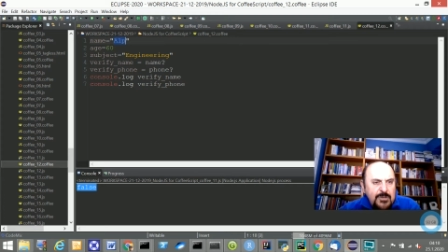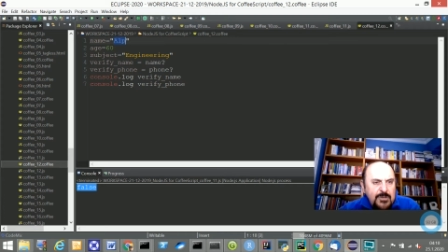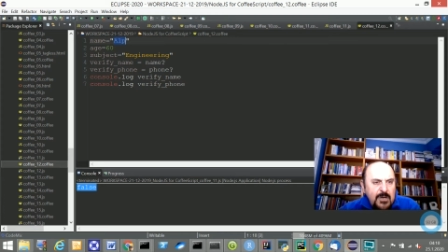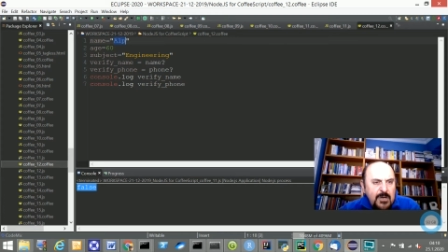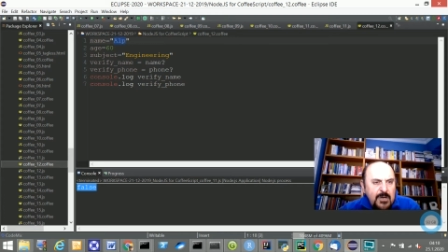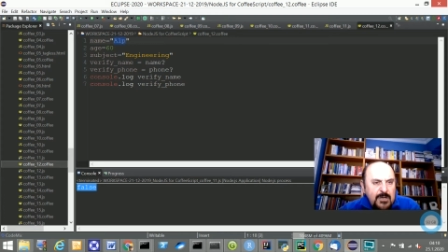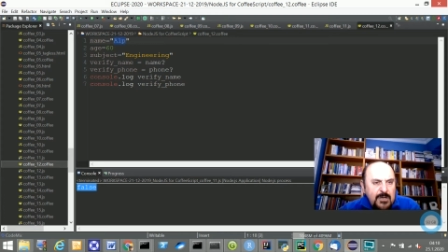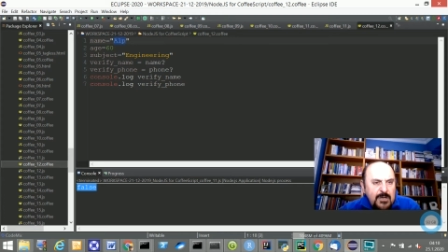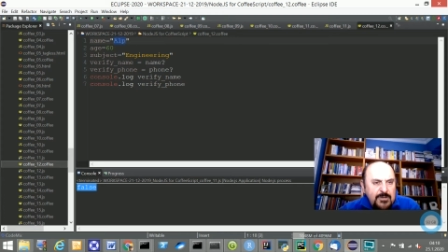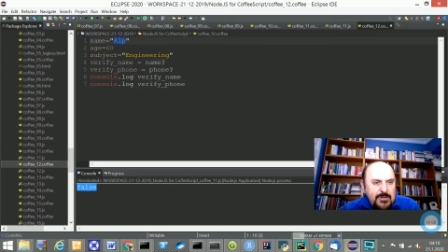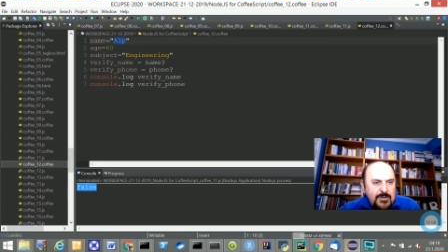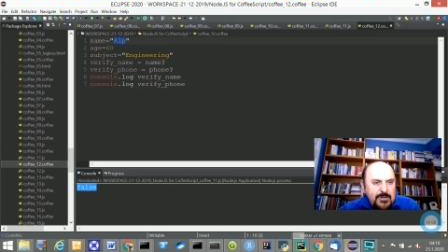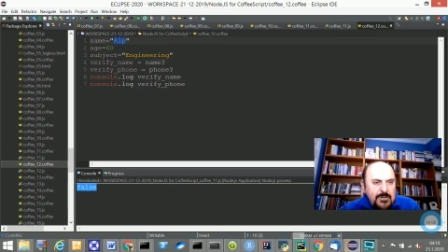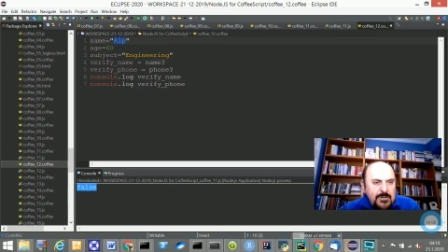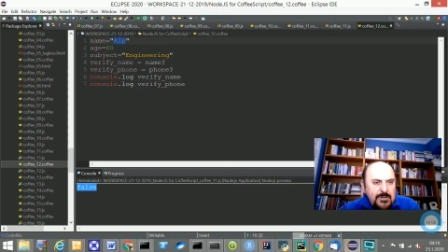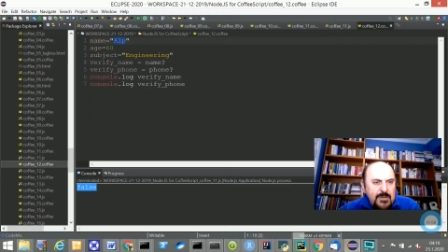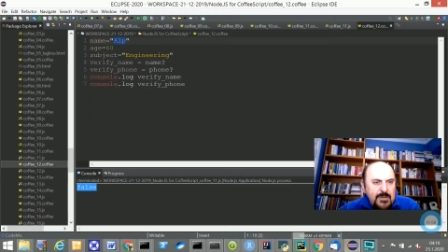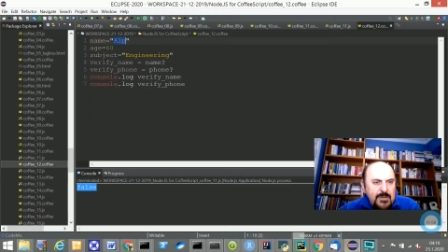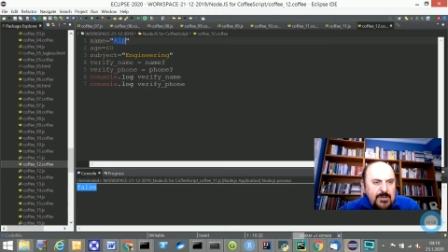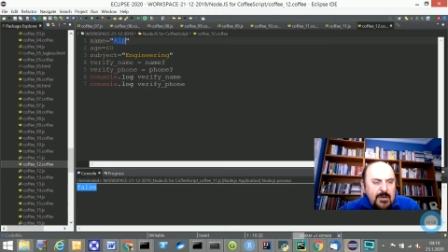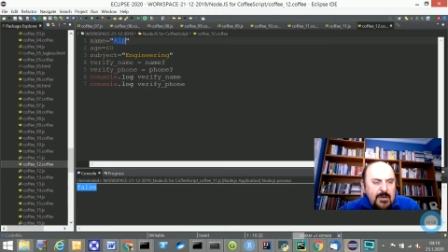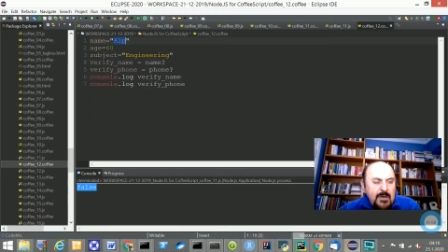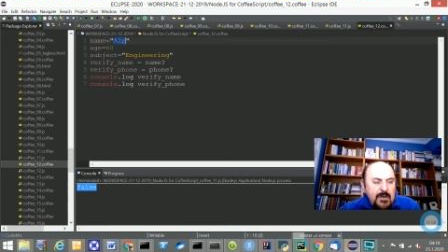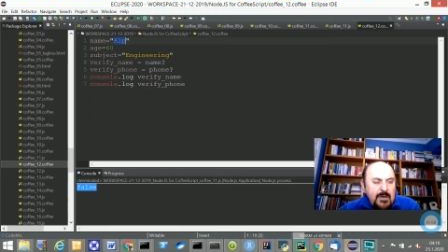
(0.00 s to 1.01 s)

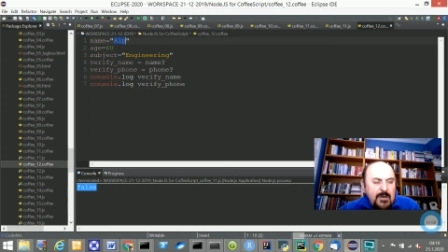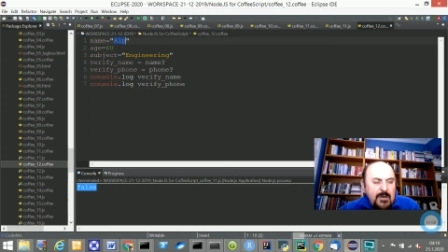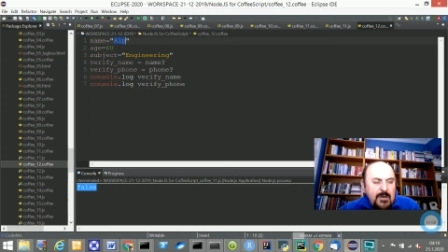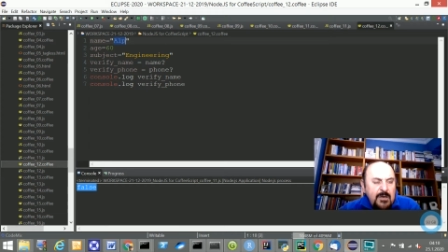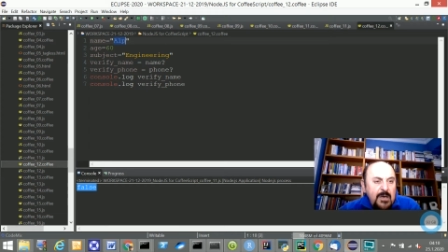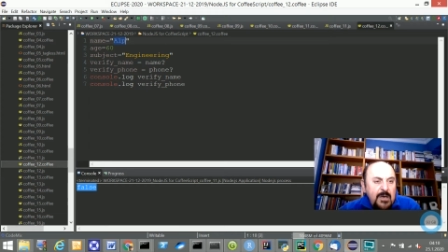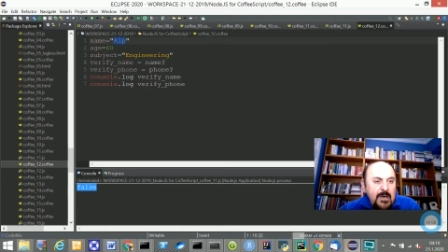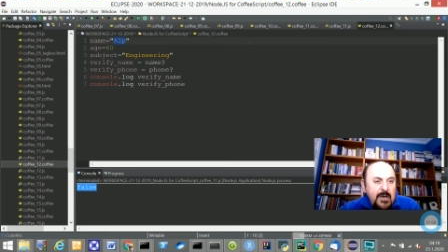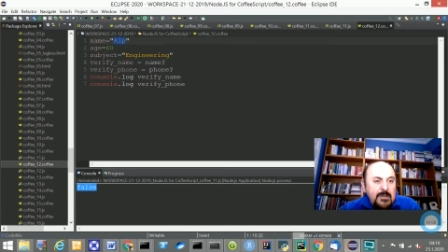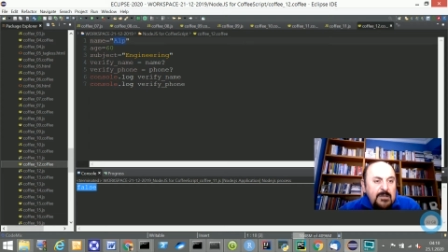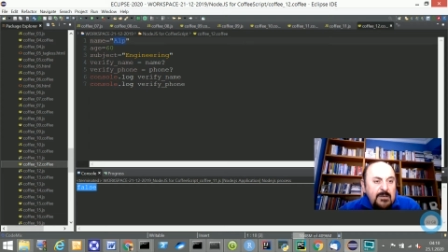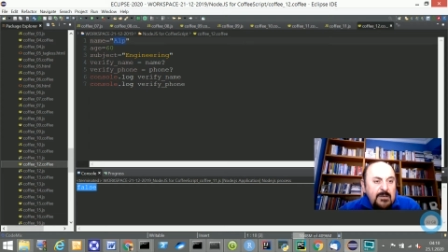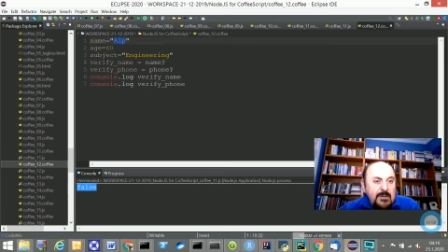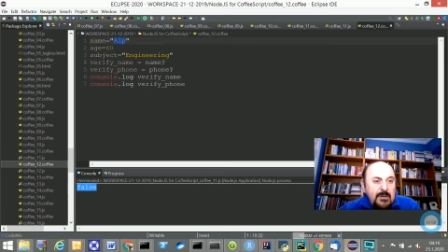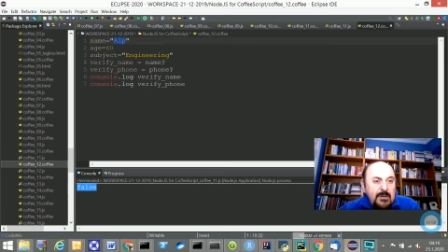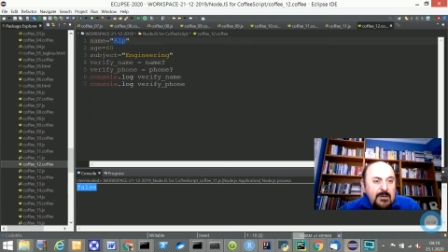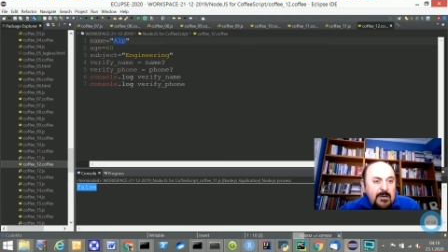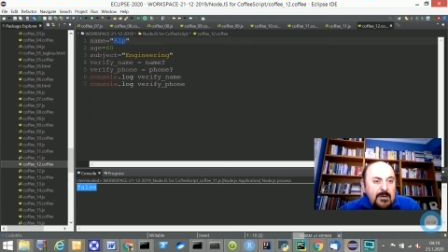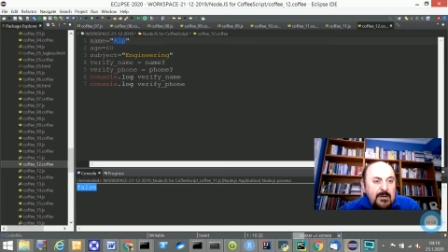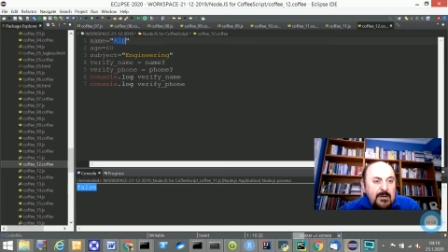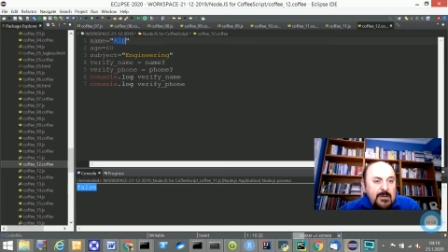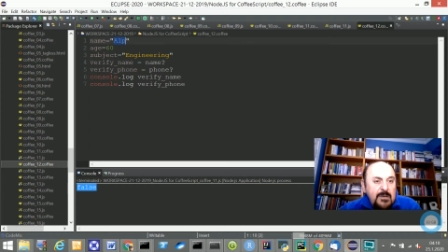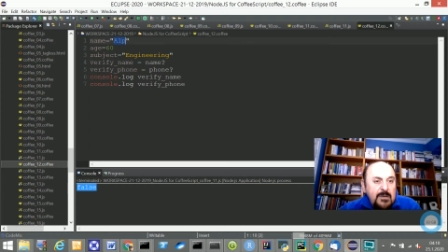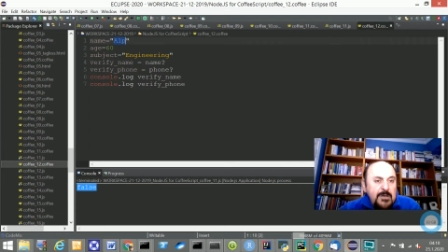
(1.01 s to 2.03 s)
60, and
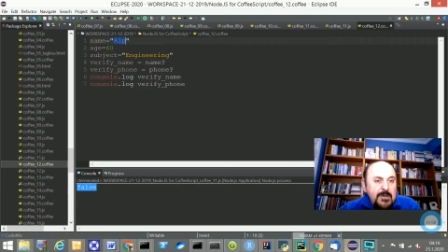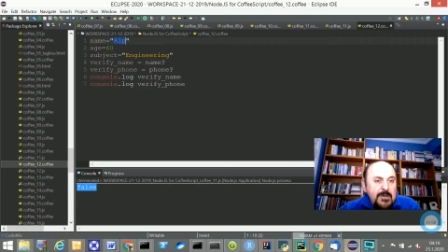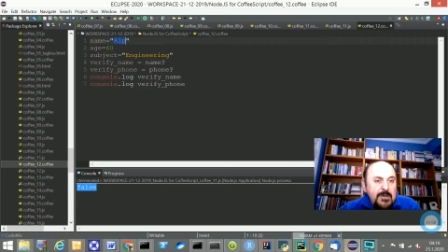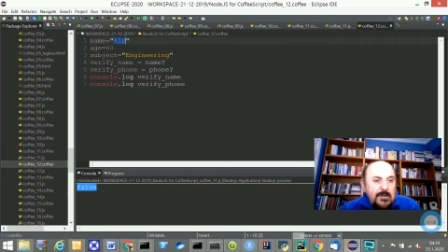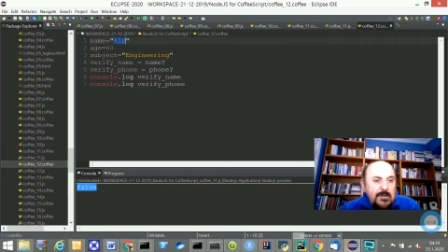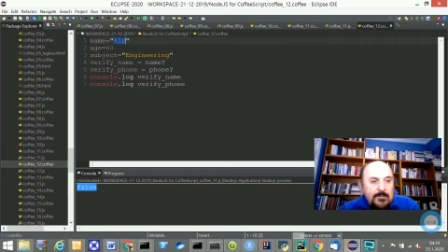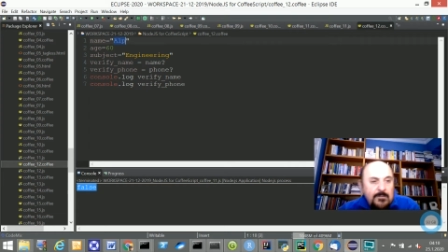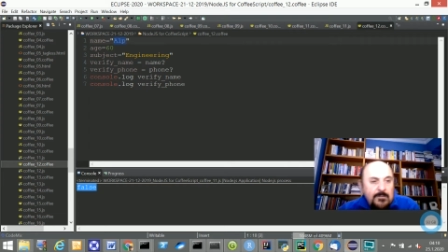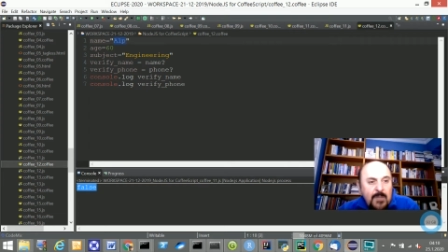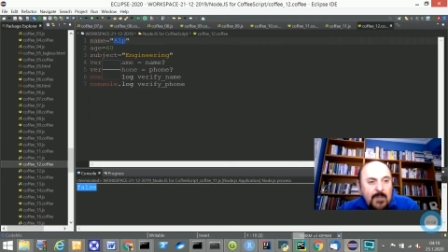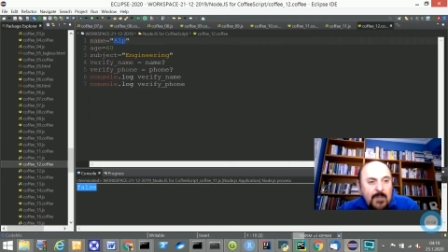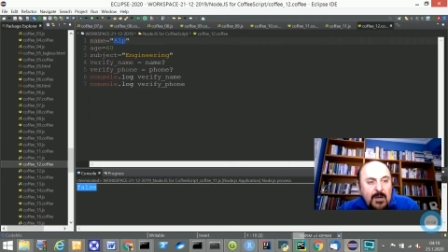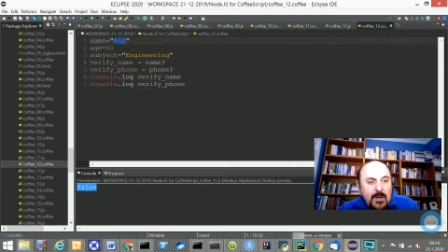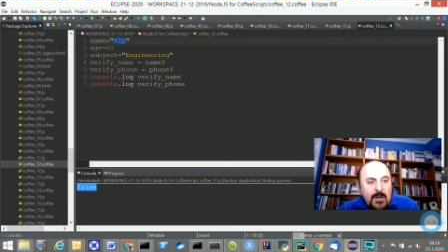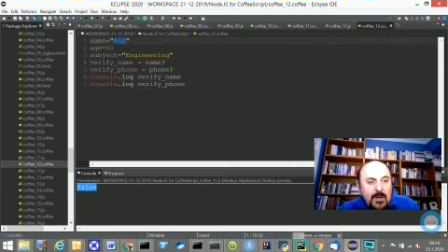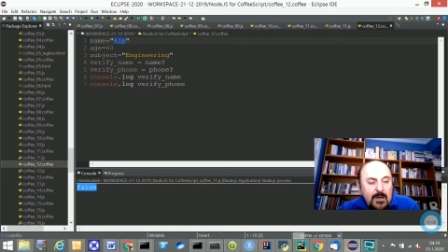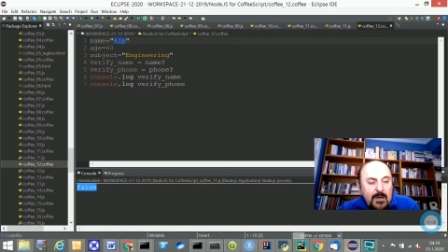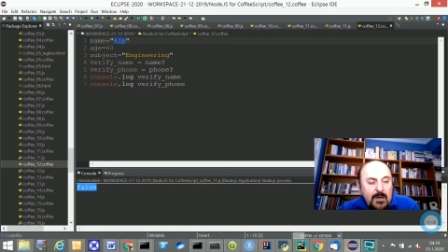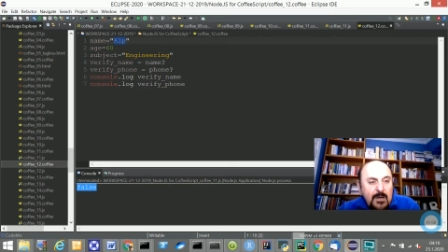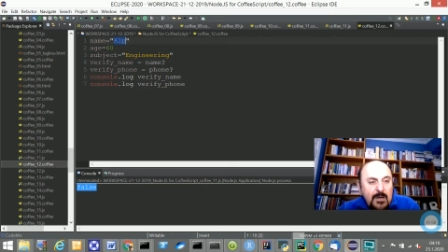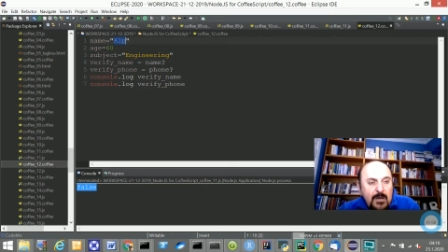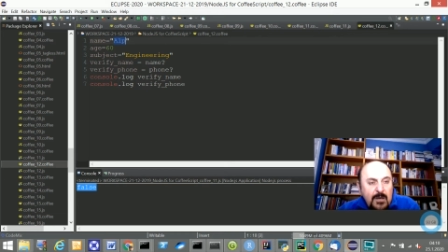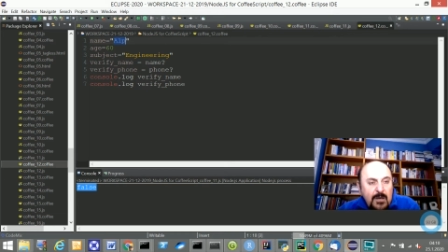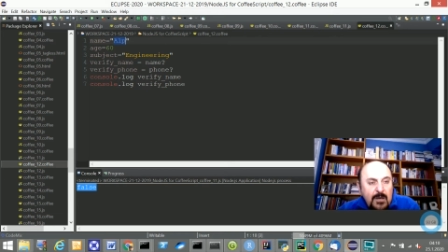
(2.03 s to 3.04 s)
here
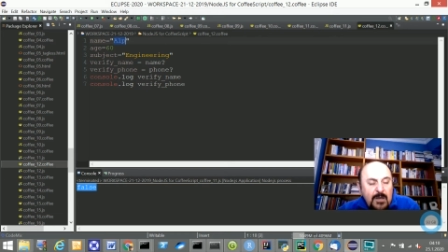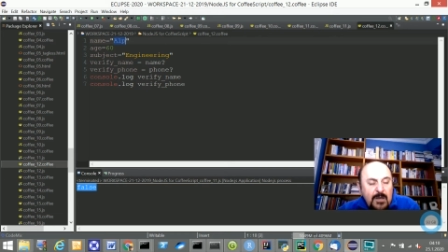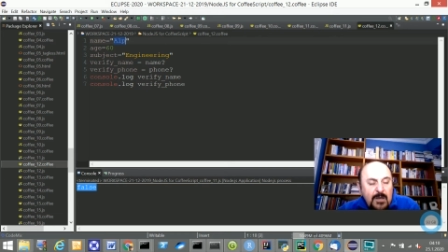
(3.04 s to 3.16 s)
I